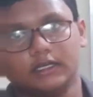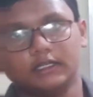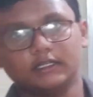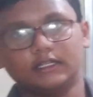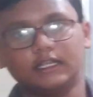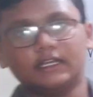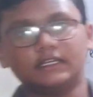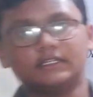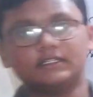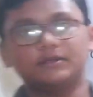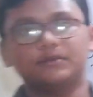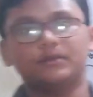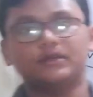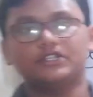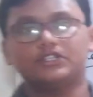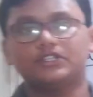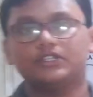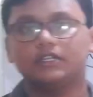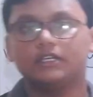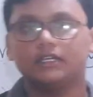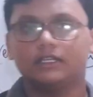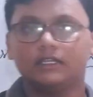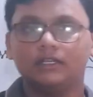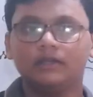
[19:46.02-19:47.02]
that's a
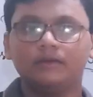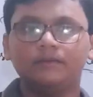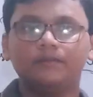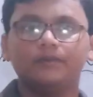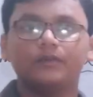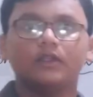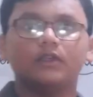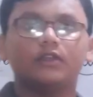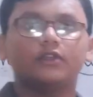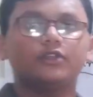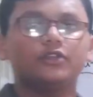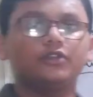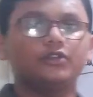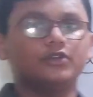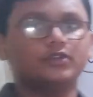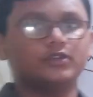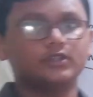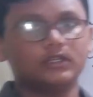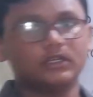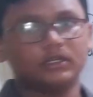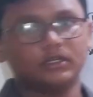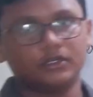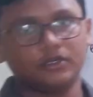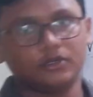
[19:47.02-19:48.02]
machinery
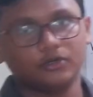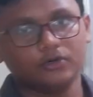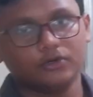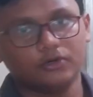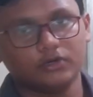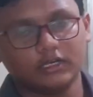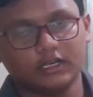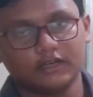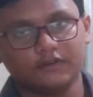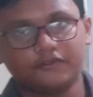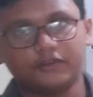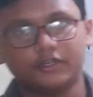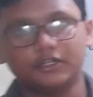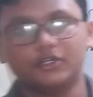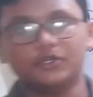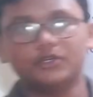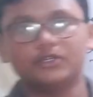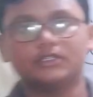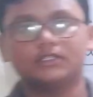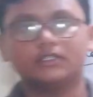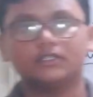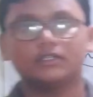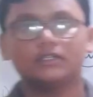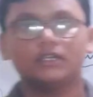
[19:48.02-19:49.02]
to lift
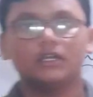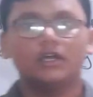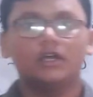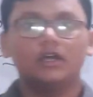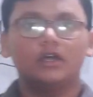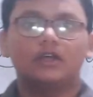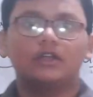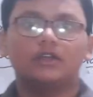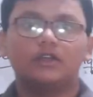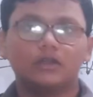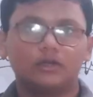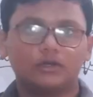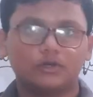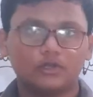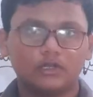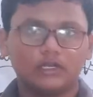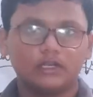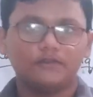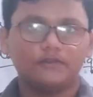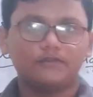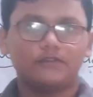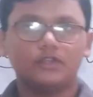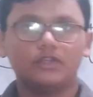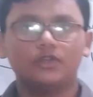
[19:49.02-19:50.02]
huge to
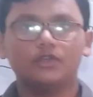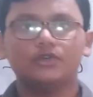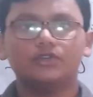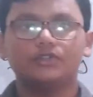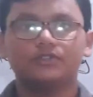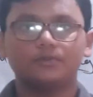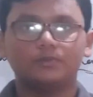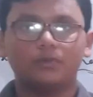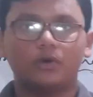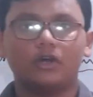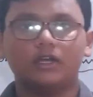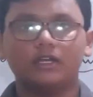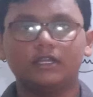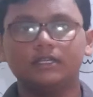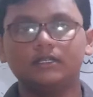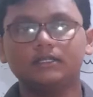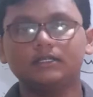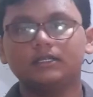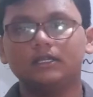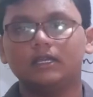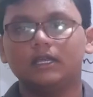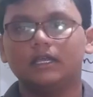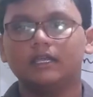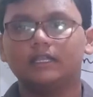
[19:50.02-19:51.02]
lift huge
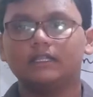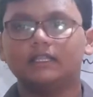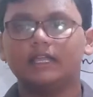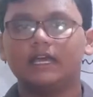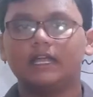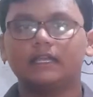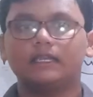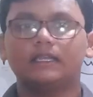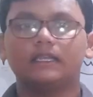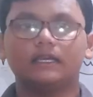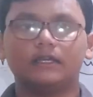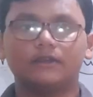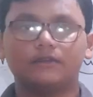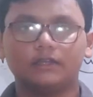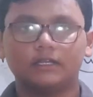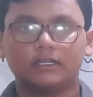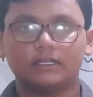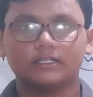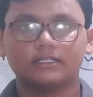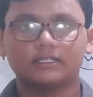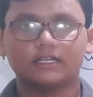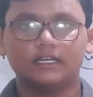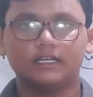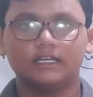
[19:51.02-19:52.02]
bodies in that
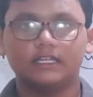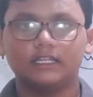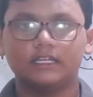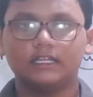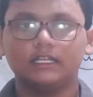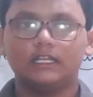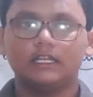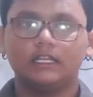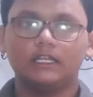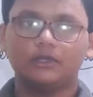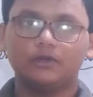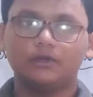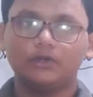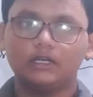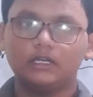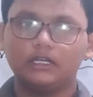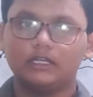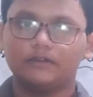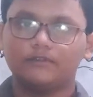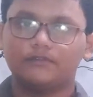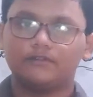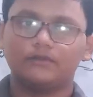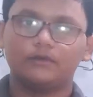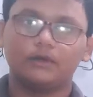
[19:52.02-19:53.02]
it is containing liquid.
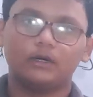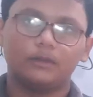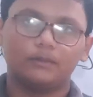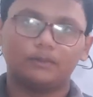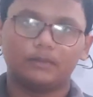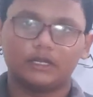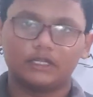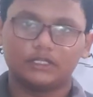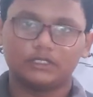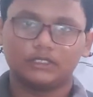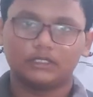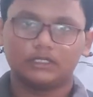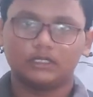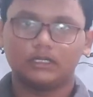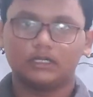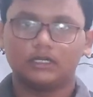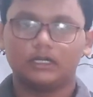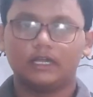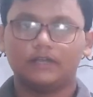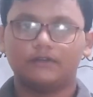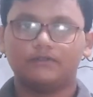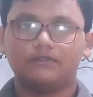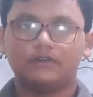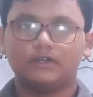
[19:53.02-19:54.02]
If pressure
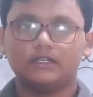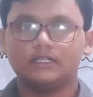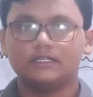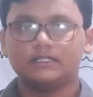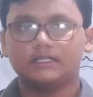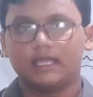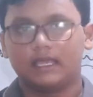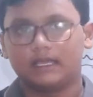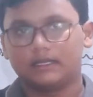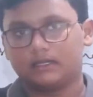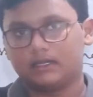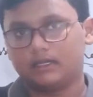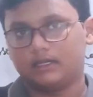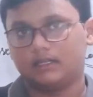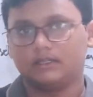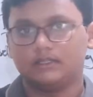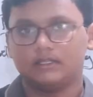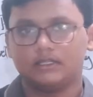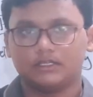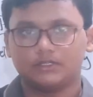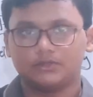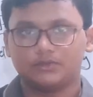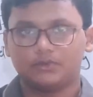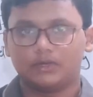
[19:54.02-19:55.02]
F1 is acted in
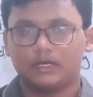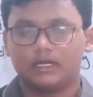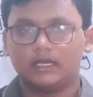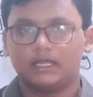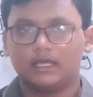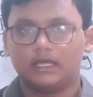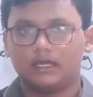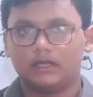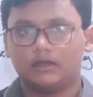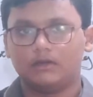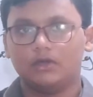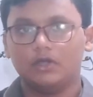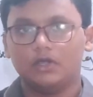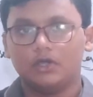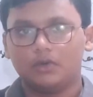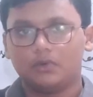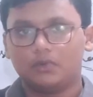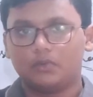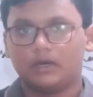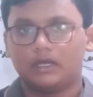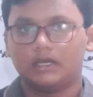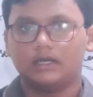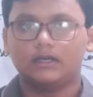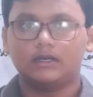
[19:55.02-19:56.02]
this one
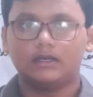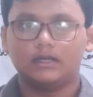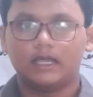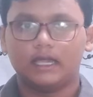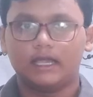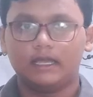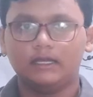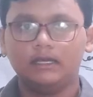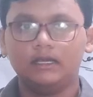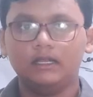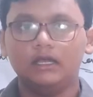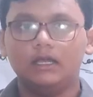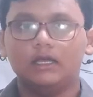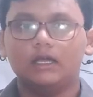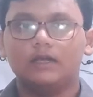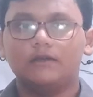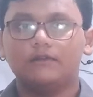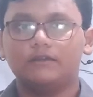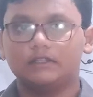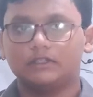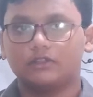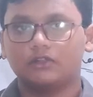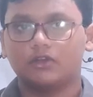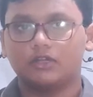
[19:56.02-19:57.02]
end
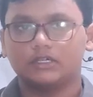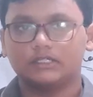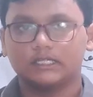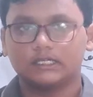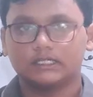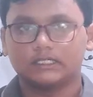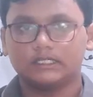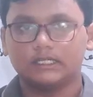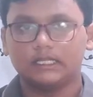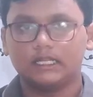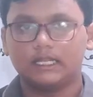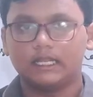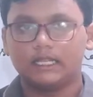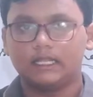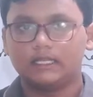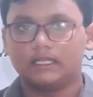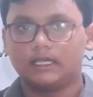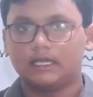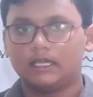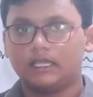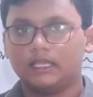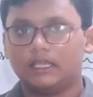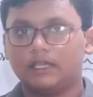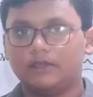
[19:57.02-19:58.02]
with cross-sectional
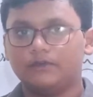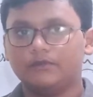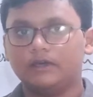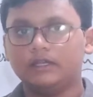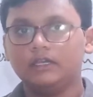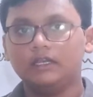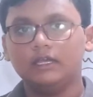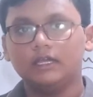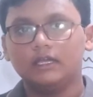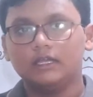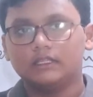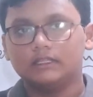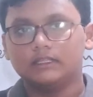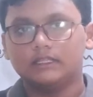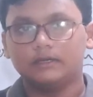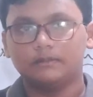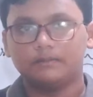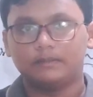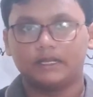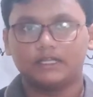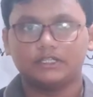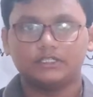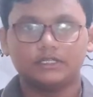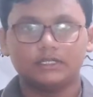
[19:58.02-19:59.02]
area A1, the
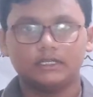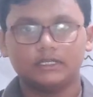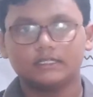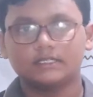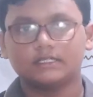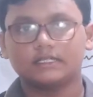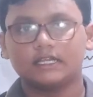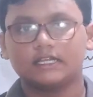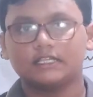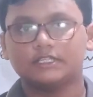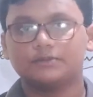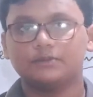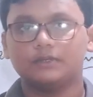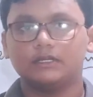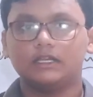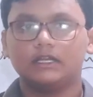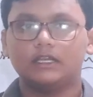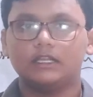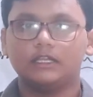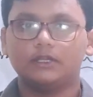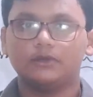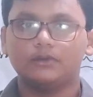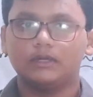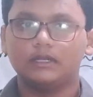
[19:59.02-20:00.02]
pressure is
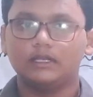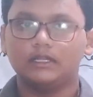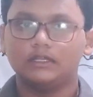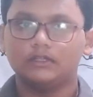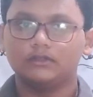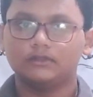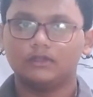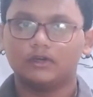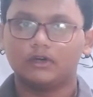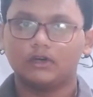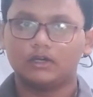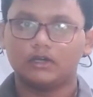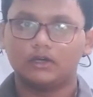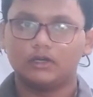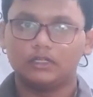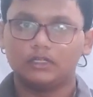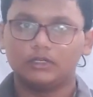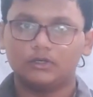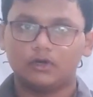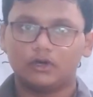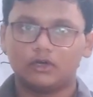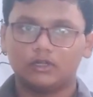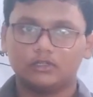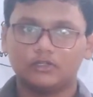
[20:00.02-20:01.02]
transmitted equally in
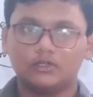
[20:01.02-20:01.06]
all